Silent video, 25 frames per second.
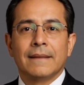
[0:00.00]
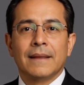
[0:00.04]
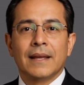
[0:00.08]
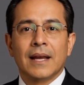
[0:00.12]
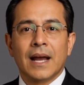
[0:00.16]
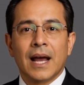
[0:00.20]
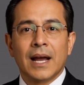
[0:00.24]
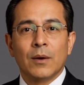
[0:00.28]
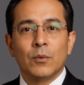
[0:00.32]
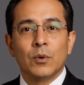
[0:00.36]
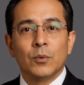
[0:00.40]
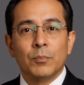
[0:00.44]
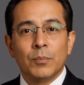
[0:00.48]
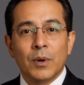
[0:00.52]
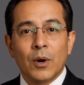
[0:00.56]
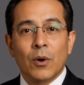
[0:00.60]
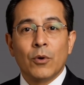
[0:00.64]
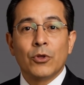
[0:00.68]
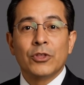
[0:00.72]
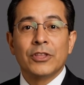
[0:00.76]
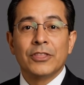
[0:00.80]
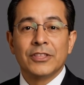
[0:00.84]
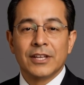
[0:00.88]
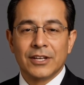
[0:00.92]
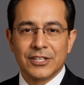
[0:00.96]
I will
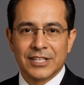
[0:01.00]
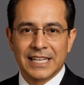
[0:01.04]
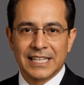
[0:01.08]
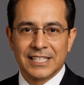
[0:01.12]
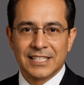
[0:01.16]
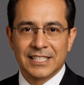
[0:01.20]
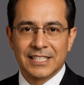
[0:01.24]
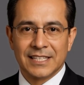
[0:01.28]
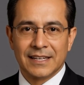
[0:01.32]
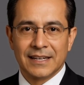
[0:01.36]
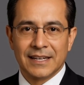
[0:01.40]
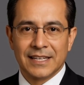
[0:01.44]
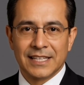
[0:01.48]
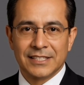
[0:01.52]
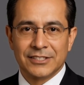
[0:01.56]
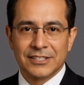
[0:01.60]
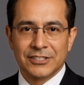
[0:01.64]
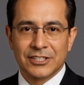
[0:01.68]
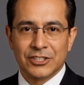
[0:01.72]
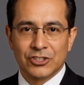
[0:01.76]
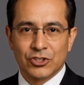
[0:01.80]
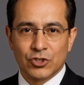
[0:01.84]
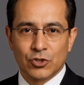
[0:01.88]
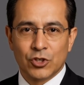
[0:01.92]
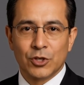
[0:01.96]
post the link in the
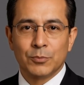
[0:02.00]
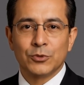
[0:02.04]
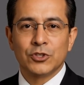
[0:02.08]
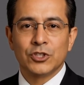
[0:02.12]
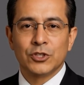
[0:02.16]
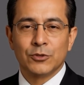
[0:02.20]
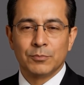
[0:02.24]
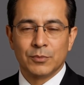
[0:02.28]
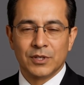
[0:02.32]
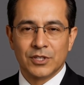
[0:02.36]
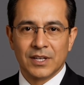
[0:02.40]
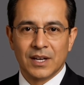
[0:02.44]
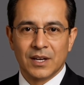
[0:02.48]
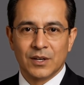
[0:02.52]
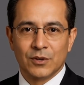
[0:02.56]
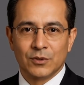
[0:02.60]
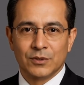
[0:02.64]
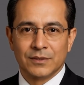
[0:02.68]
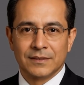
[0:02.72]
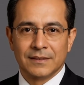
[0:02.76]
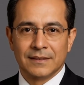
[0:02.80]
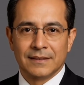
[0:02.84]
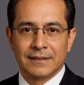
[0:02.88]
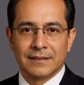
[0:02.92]
description below.